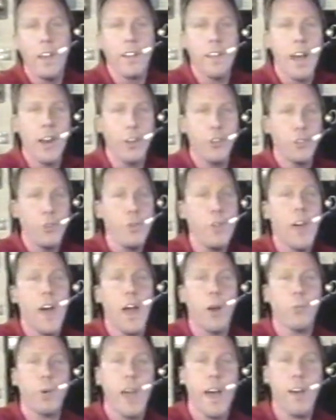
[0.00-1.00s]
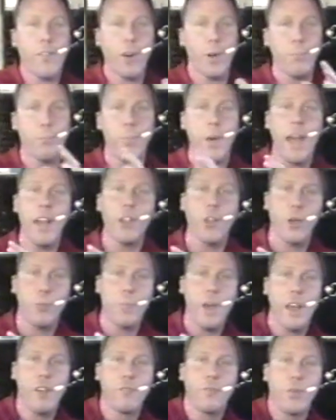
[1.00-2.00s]
Now, to do that, we have a payload
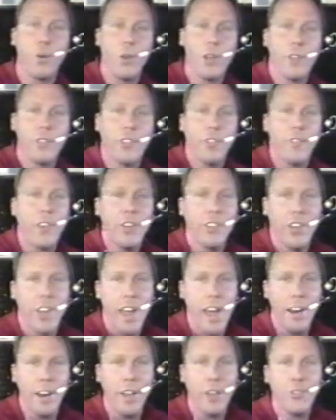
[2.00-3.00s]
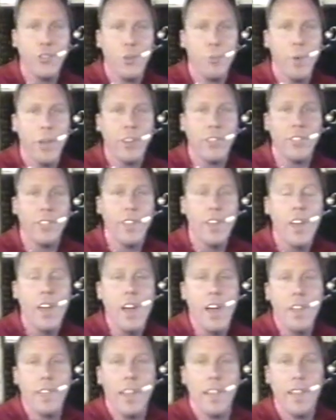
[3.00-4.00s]
bay full of sophisticated instruments
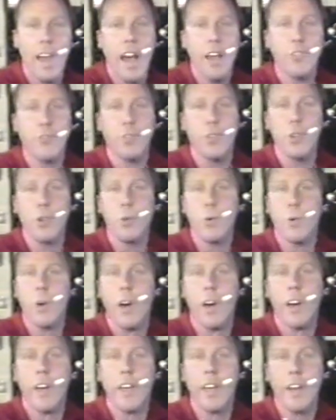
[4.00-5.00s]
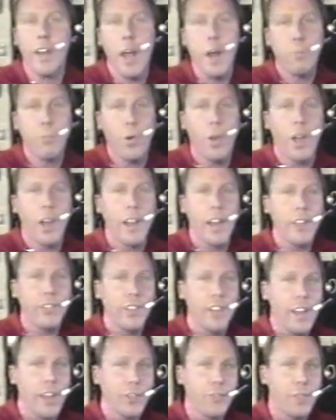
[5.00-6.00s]
that last flew in April on
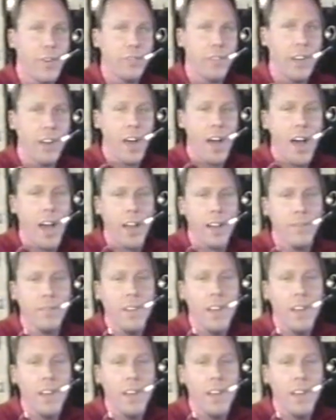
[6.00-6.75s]
STS-69,